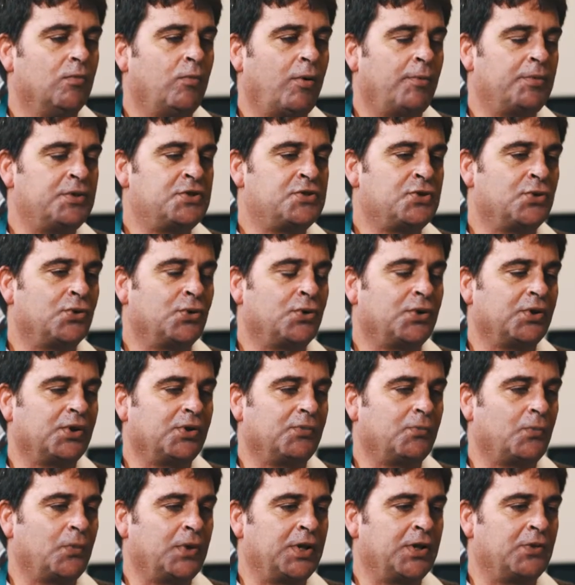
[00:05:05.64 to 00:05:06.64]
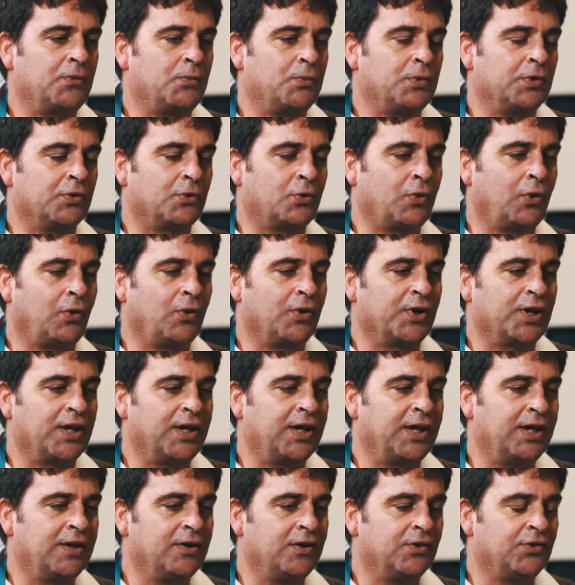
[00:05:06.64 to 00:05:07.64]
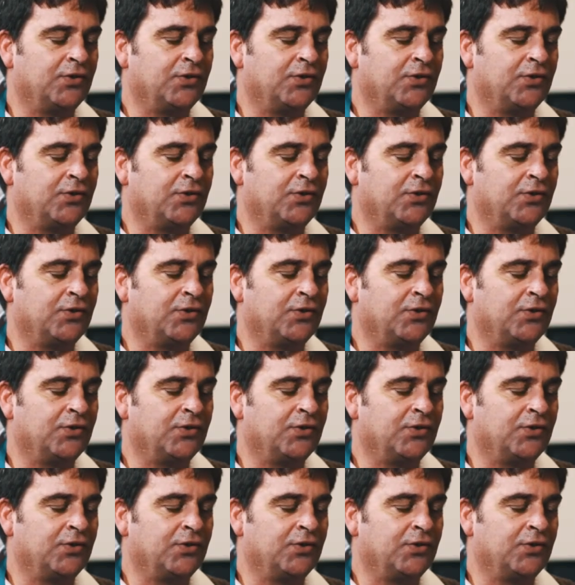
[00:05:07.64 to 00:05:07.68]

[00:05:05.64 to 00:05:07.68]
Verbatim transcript: What we talk with, with quality here